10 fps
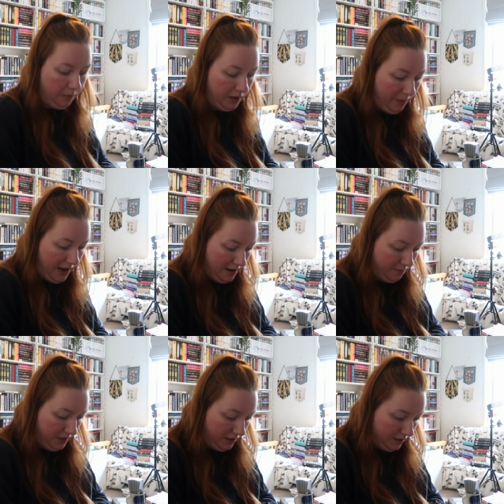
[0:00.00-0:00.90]
in with a
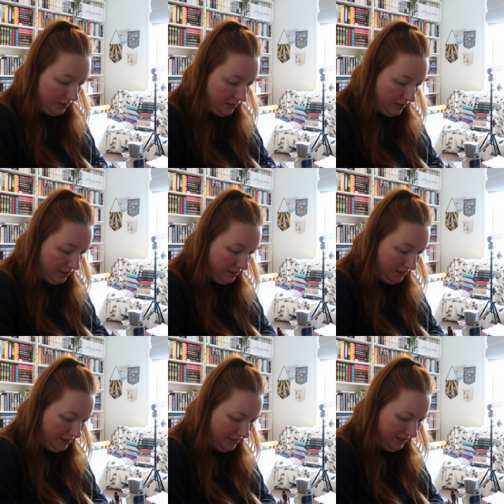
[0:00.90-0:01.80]
pen because
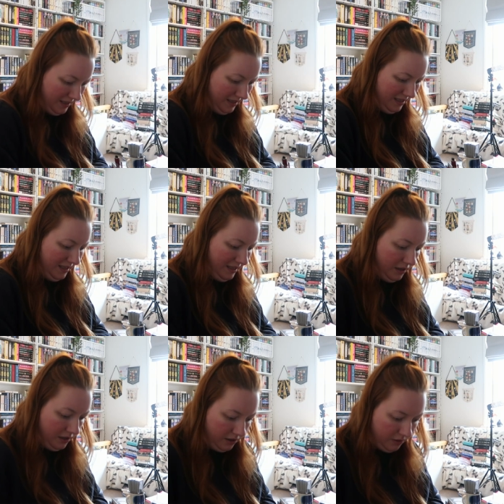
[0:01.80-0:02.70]

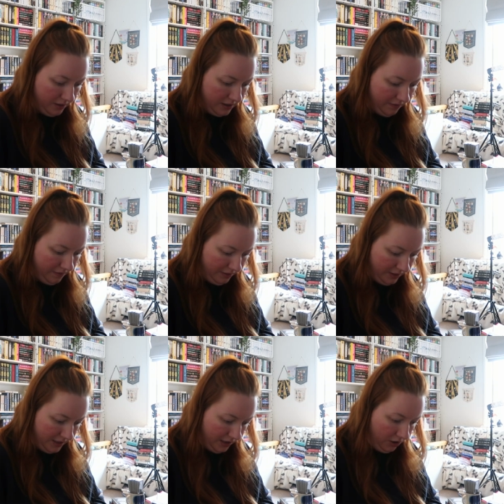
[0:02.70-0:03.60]
Oh, that's a
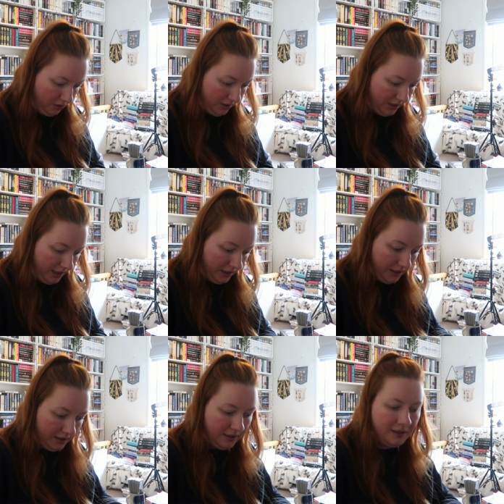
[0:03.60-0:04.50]
very secure sticker.